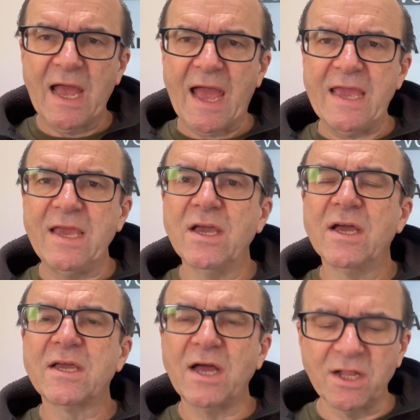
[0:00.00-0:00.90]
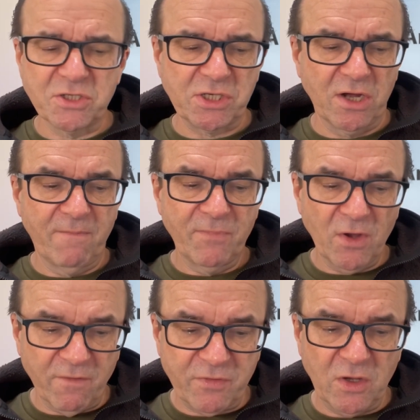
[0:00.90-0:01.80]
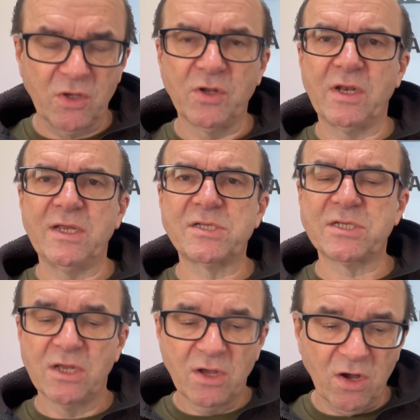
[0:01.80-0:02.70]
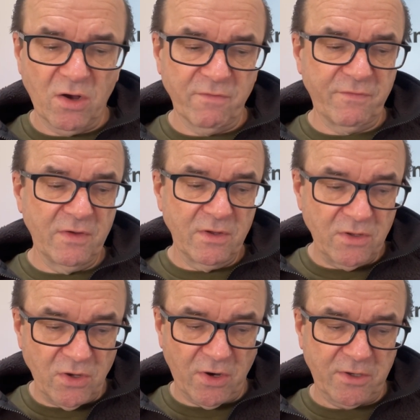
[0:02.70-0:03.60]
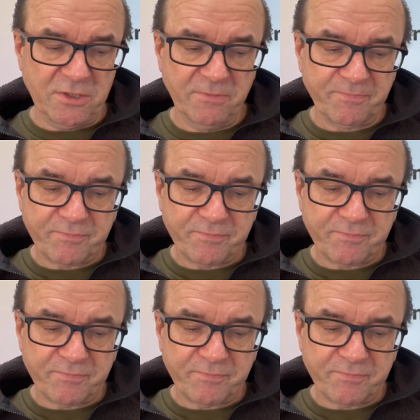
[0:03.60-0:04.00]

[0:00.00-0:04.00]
a culture of the goodness of God.